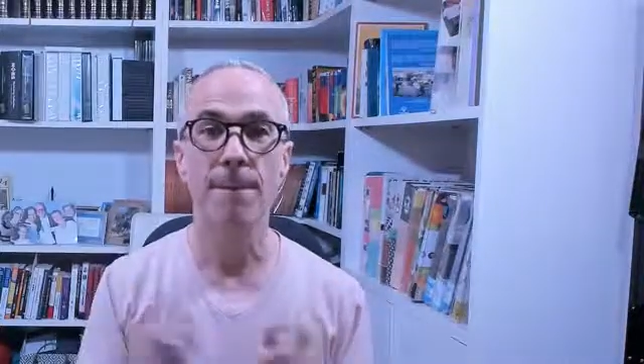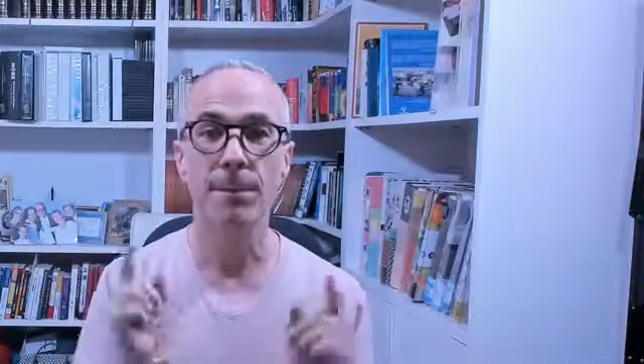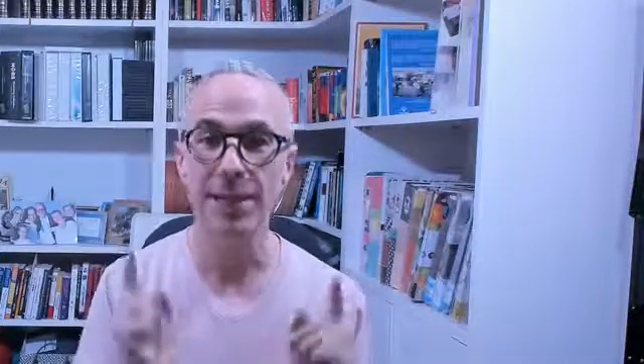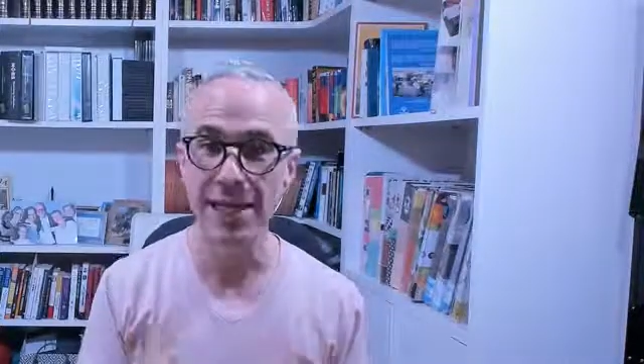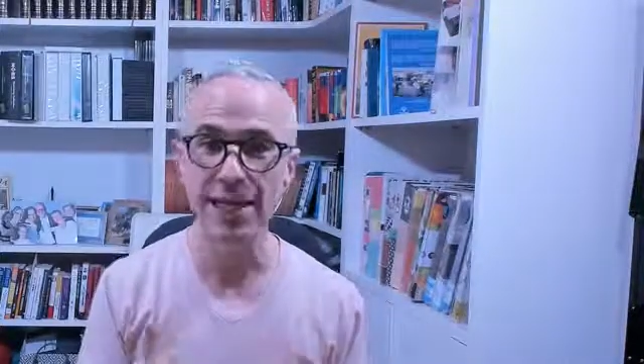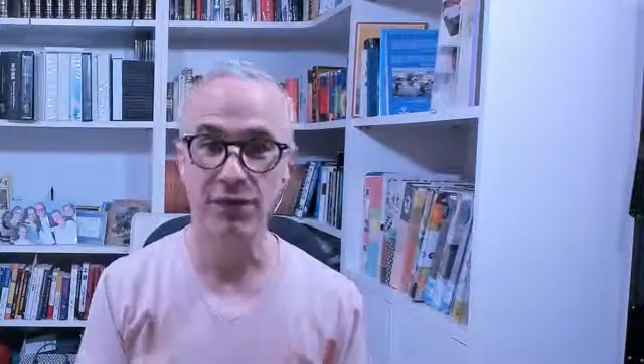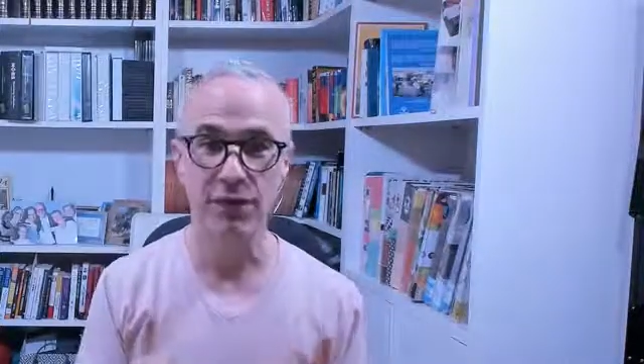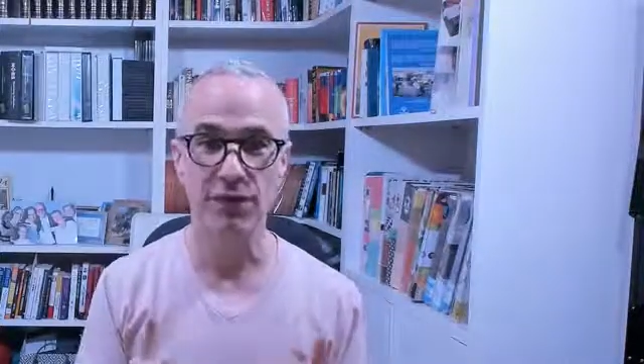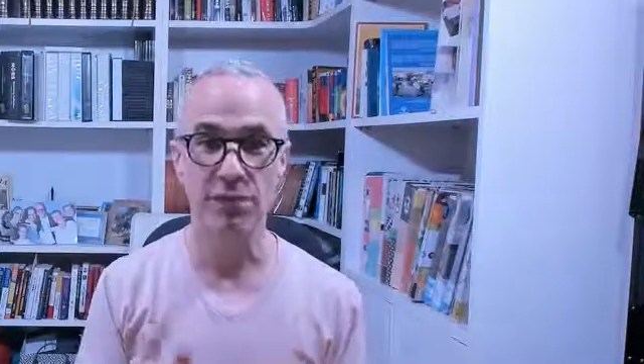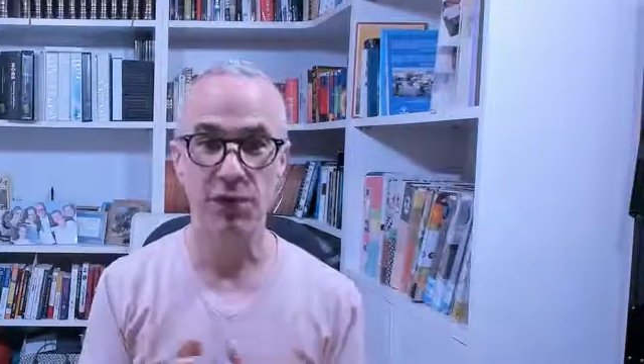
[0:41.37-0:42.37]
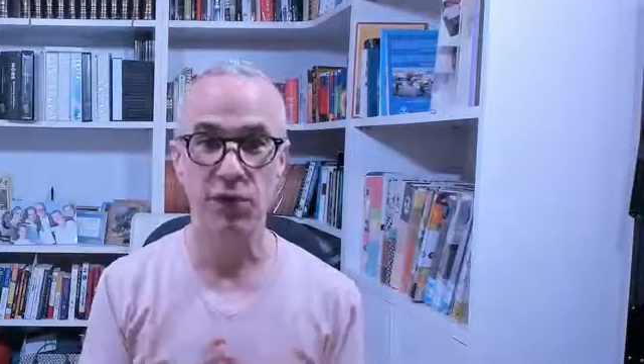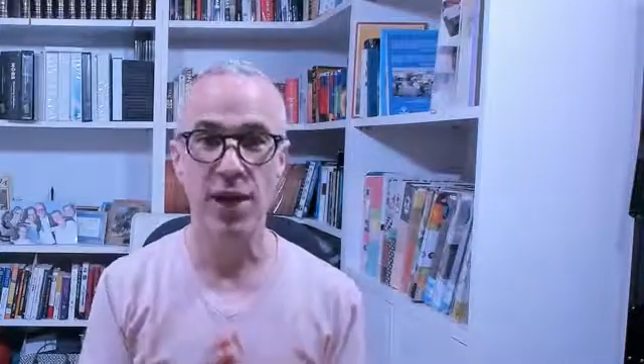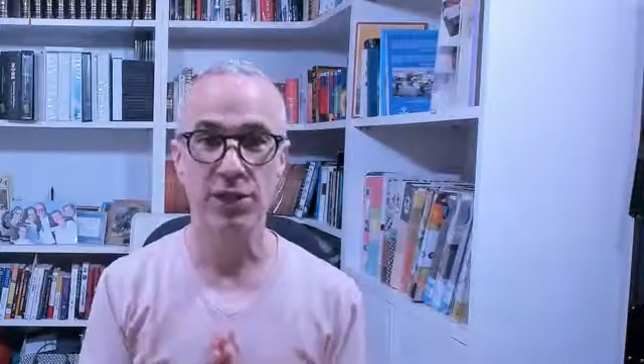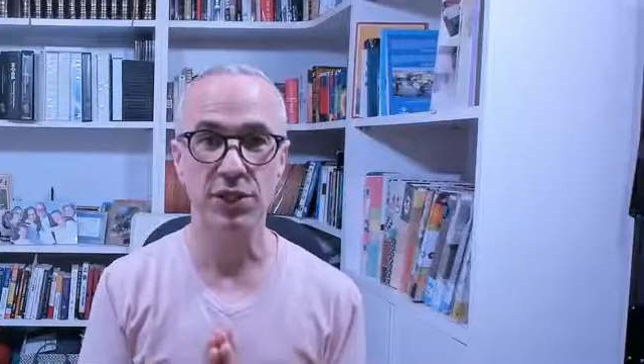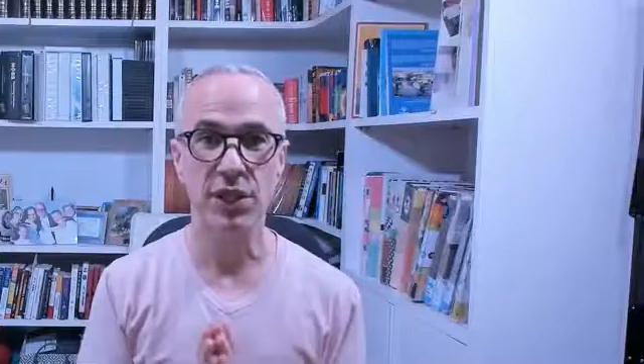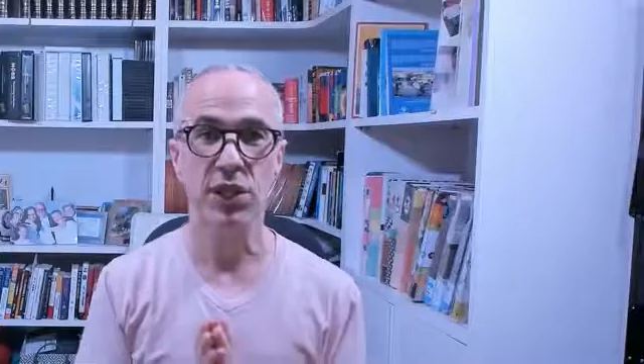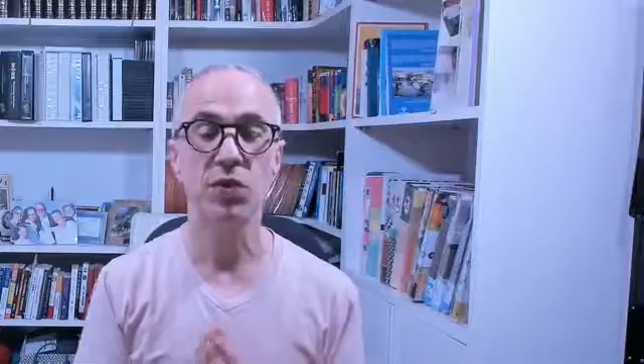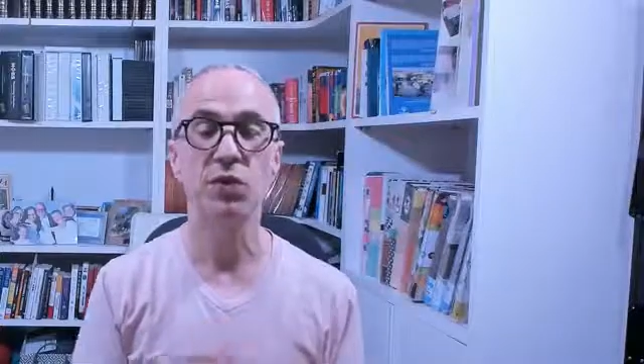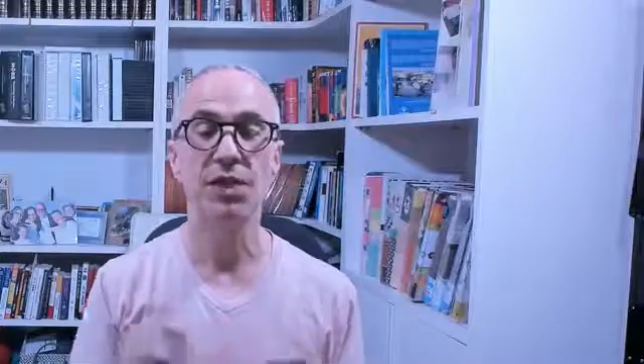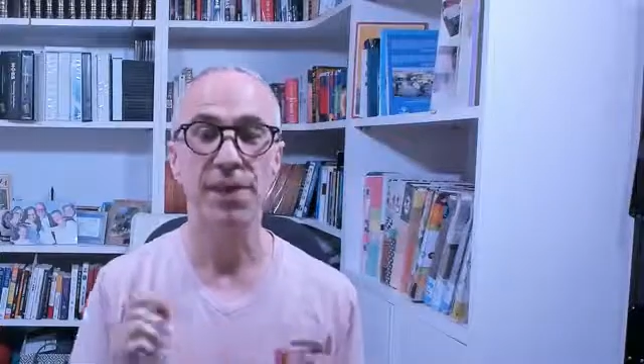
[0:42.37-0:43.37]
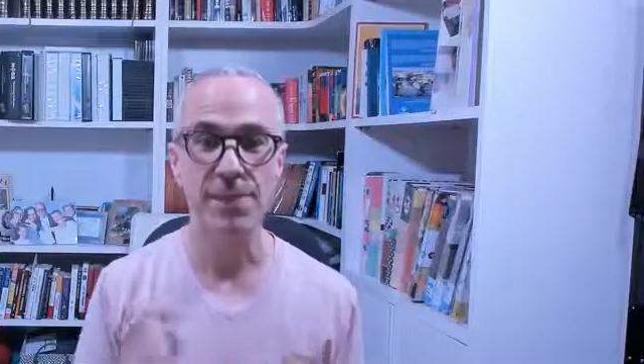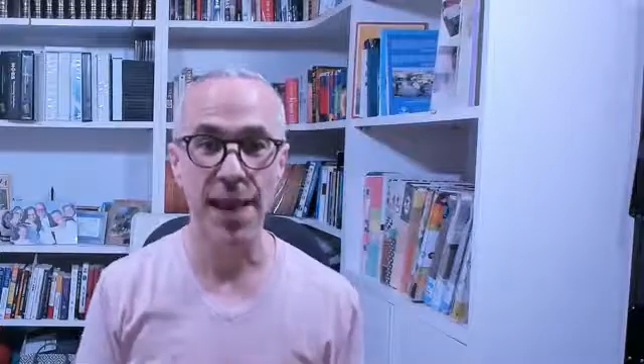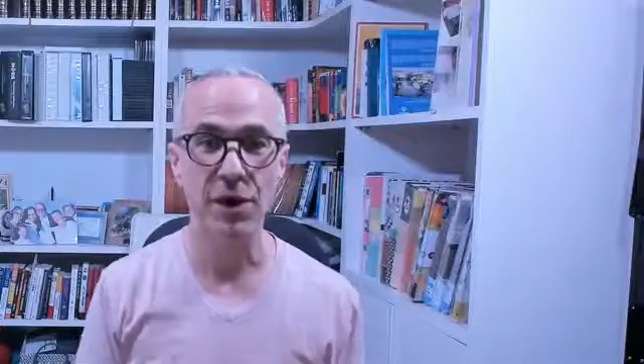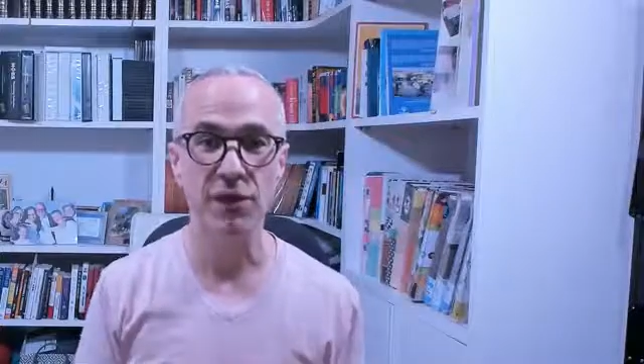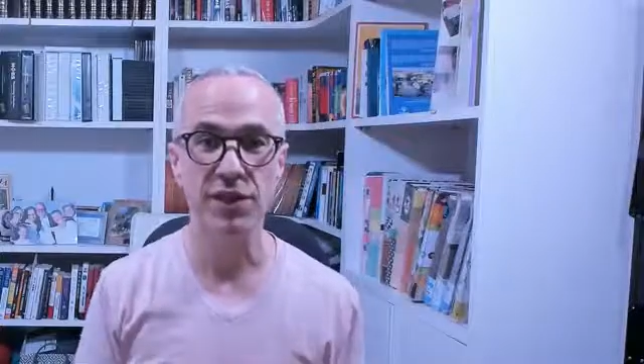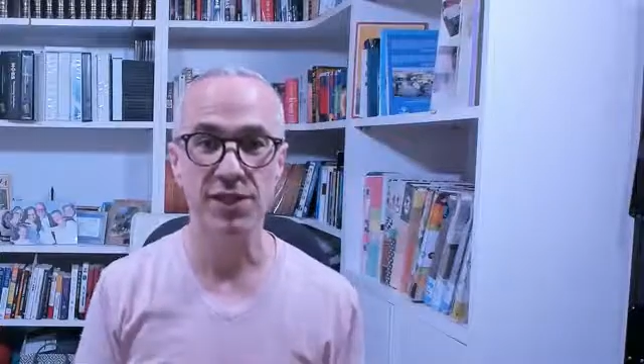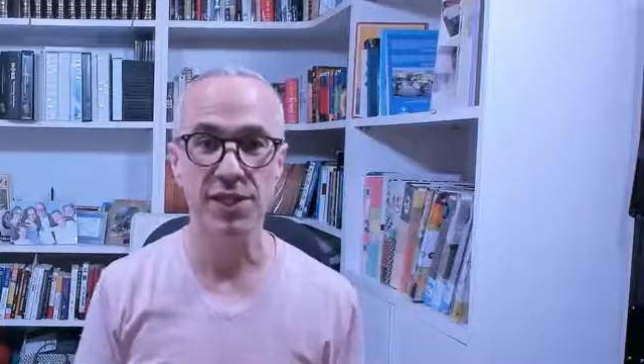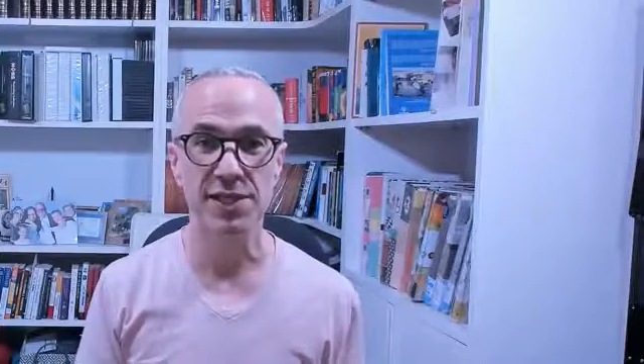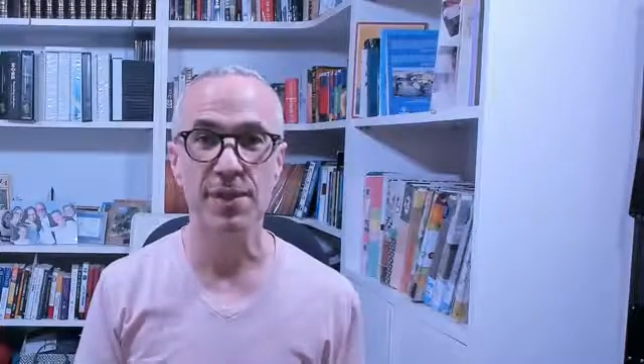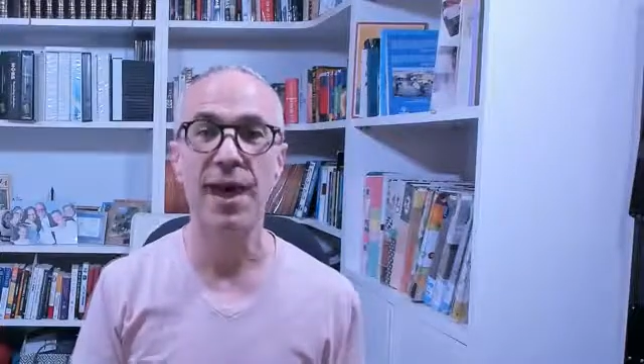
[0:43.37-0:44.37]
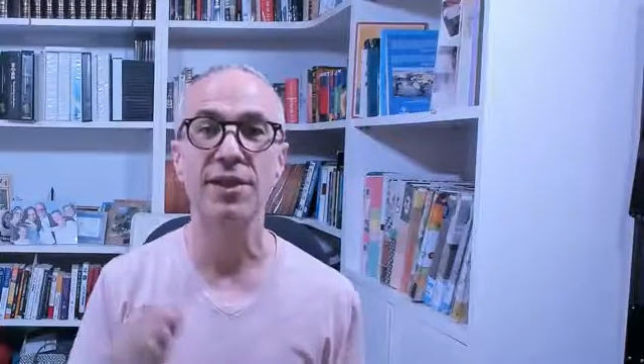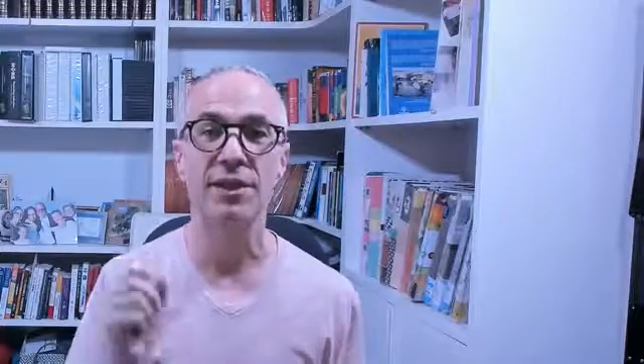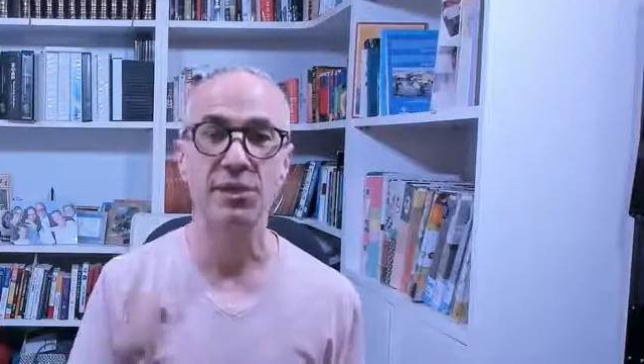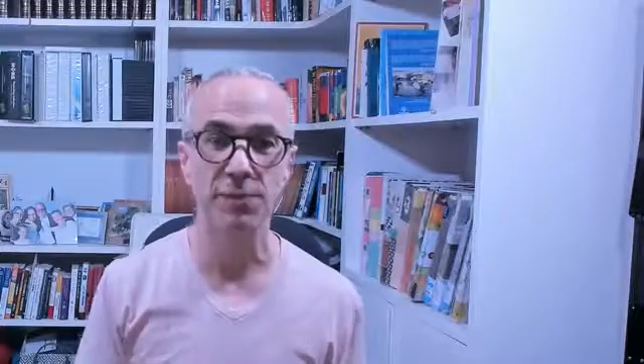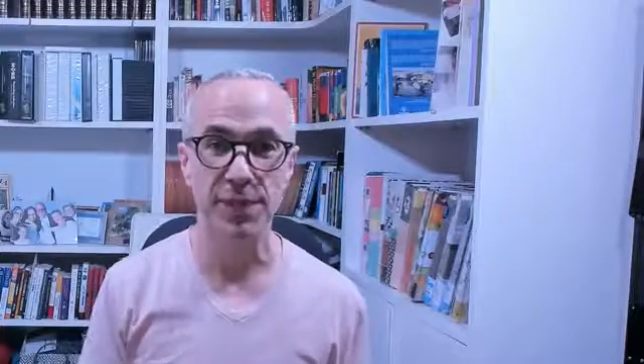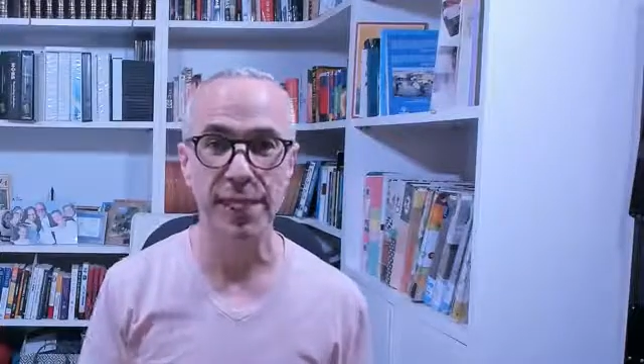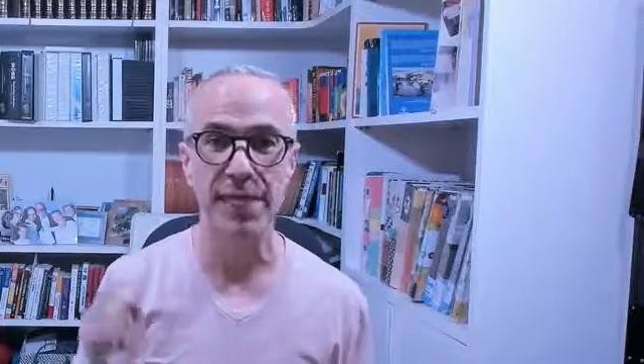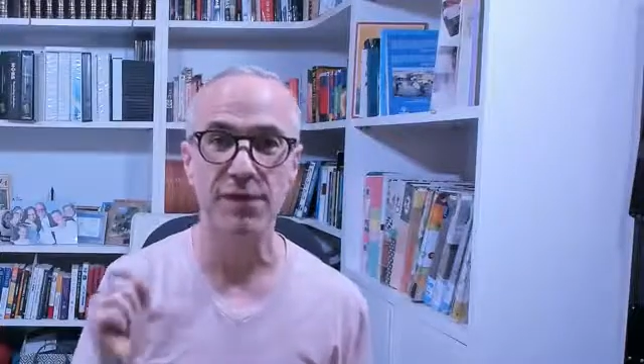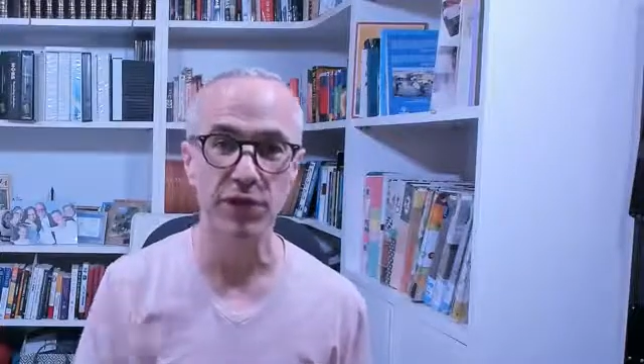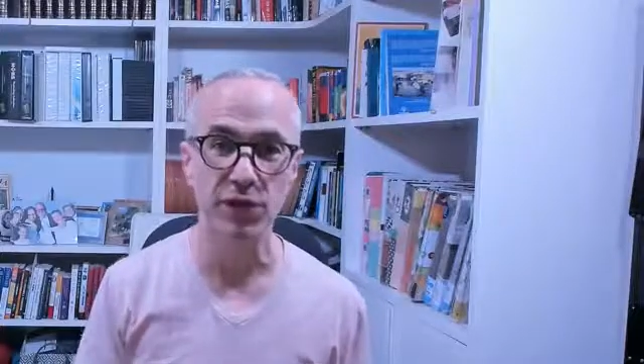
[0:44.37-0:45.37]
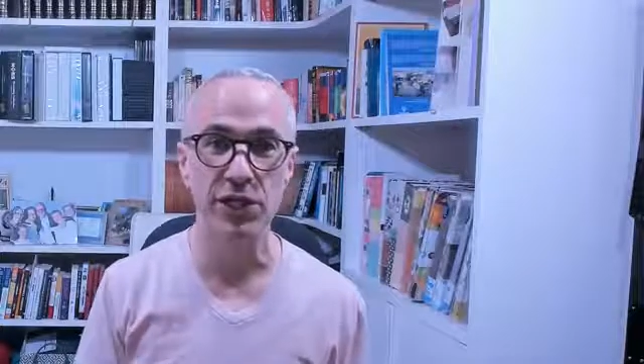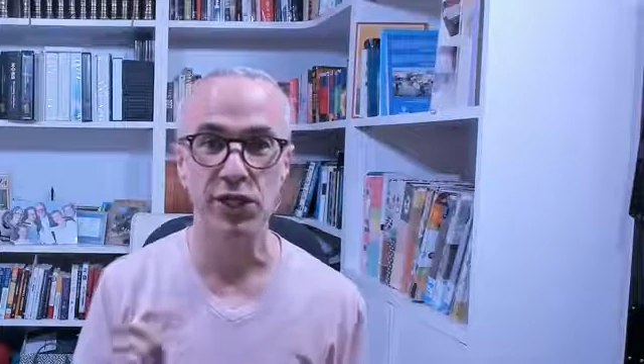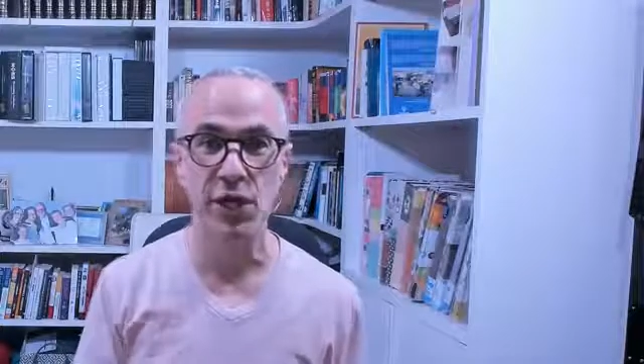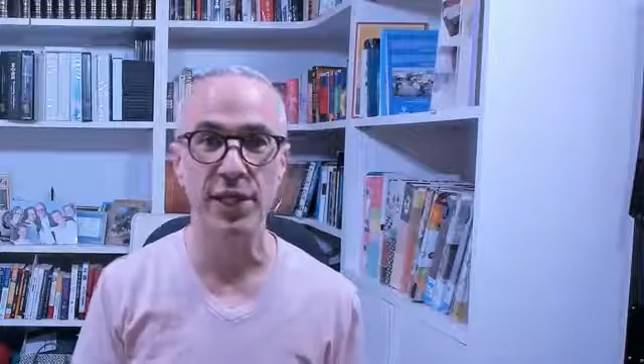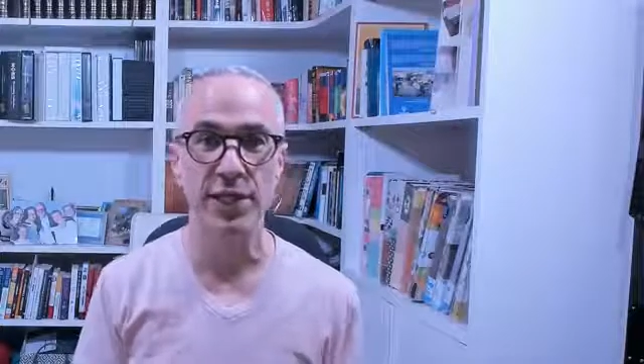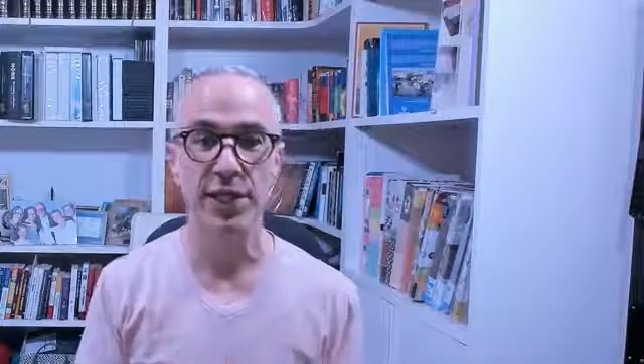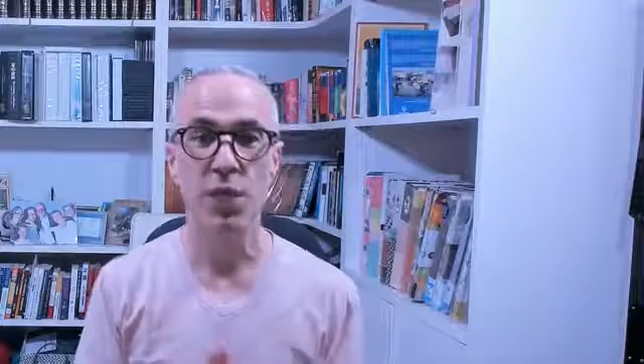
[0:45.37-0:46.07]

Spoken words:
literally from scratch, using the power of this system and this completely free training.